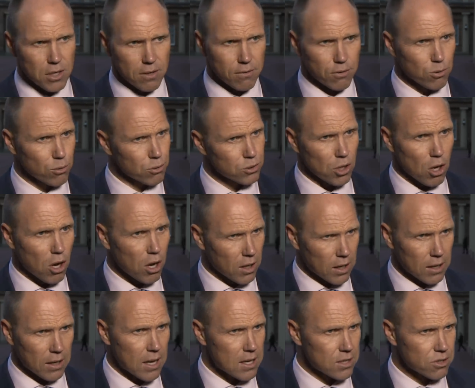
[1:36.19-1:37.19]
and of course
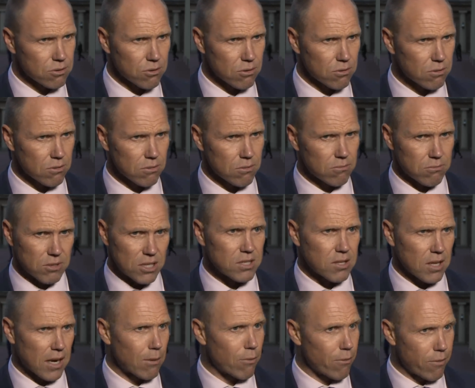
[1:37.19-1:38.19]
Ireland last
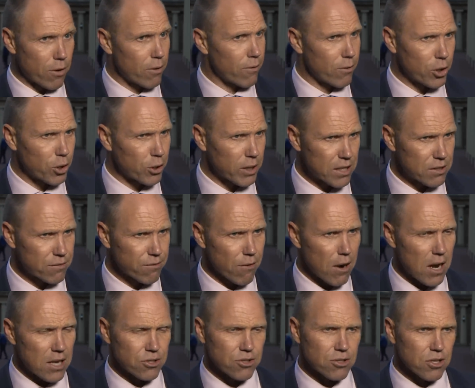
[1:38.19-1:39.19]
yesterday were very, very good against France.